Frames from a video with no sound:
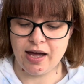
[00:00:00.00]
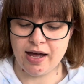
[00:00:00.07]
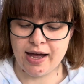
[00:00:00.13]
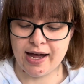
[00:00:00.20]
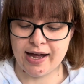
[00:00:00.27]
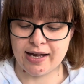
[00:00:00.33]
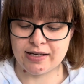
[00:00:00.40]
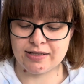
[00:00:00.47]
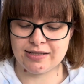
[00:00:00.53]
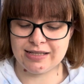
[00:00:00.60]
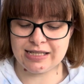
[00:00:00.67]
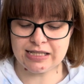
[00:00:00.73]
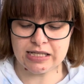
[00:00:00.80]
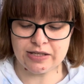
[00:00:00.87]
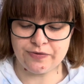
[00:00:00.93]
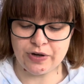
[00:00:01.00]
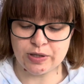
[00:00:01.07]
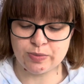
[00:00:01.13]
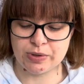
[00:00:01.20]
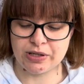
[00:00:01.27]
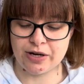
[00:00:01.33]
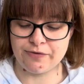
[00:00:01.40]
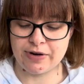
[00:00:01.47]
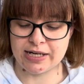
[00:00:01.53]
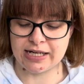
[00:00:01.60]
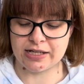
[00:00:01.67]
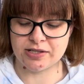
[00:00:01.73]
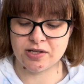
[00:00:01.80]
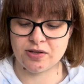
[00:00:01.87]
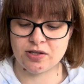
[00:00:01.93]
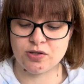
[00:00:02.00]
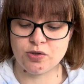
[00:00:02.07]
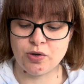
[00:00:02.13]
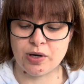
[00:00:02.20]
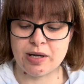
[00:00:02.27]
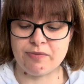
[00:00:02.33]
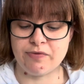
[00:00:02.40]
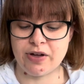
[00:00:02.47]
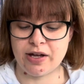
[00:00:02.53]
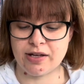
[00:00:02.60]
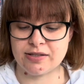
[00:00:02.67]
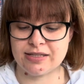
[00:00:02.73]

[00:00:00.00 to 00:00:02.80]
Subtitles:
and this is the first one that I've read actually that's not in verse.